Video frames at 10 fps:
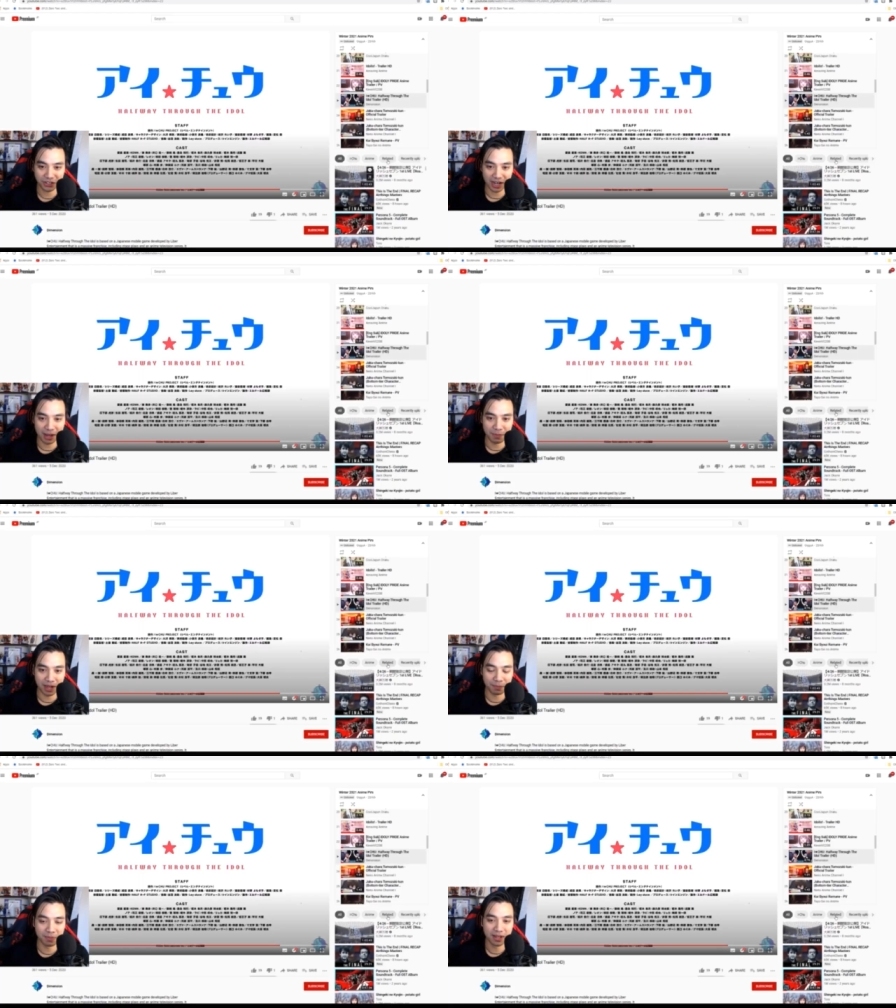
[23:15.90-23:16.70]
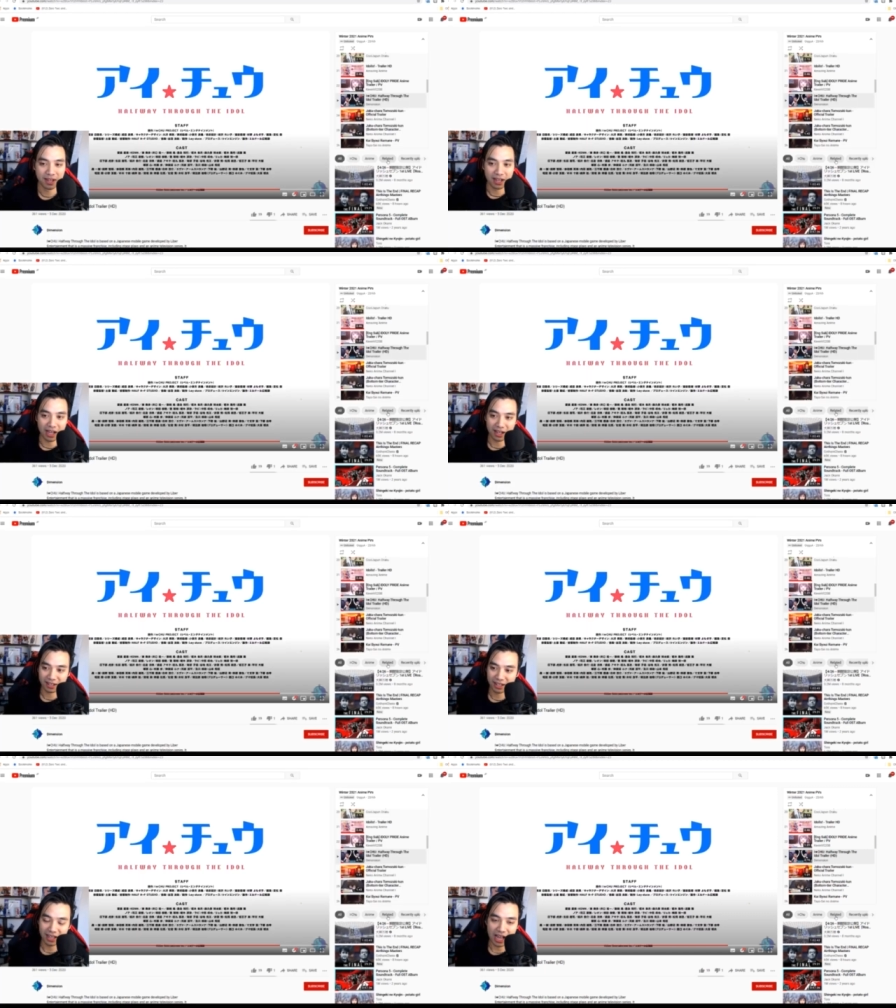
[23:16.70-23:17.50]
I'm
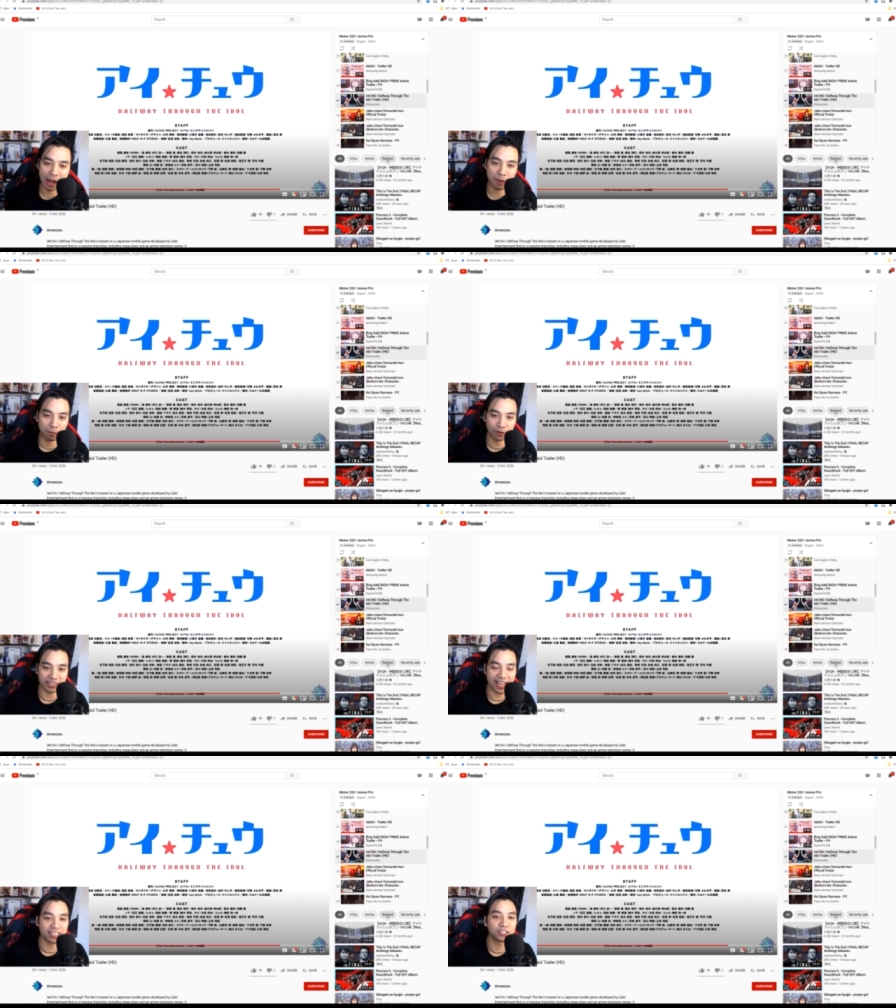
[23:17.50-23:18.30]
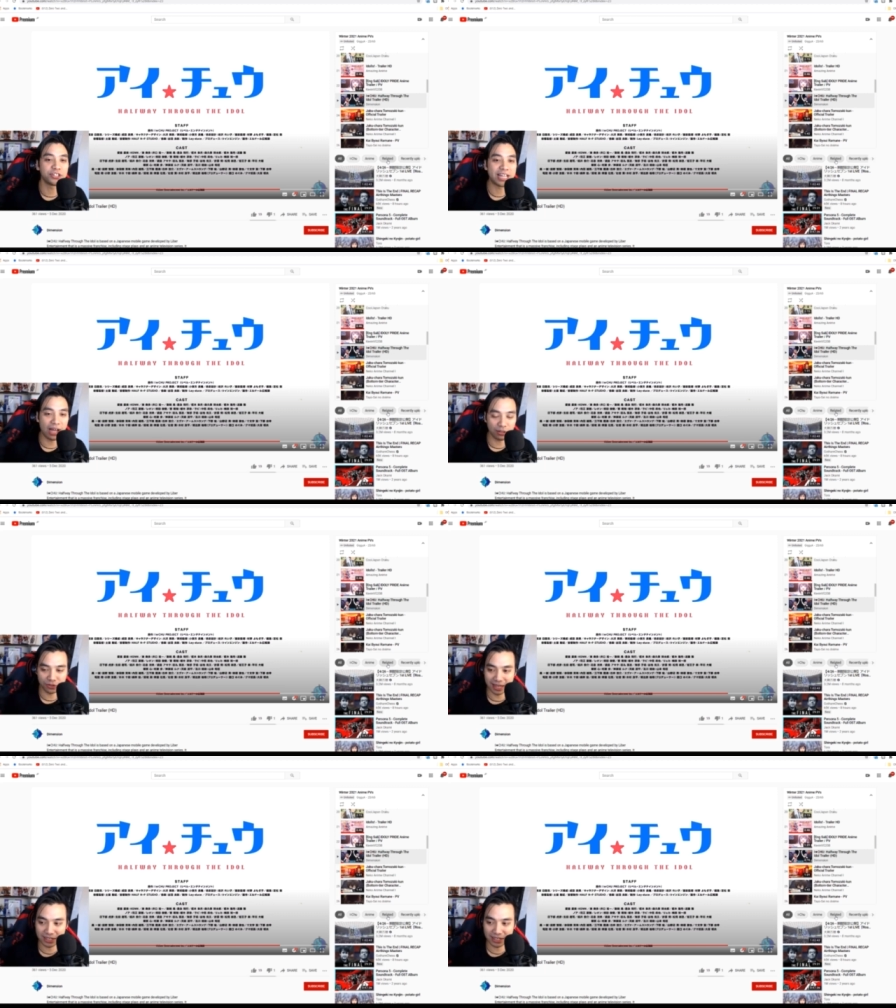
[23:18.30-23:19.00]
gonna press X to doubt on that,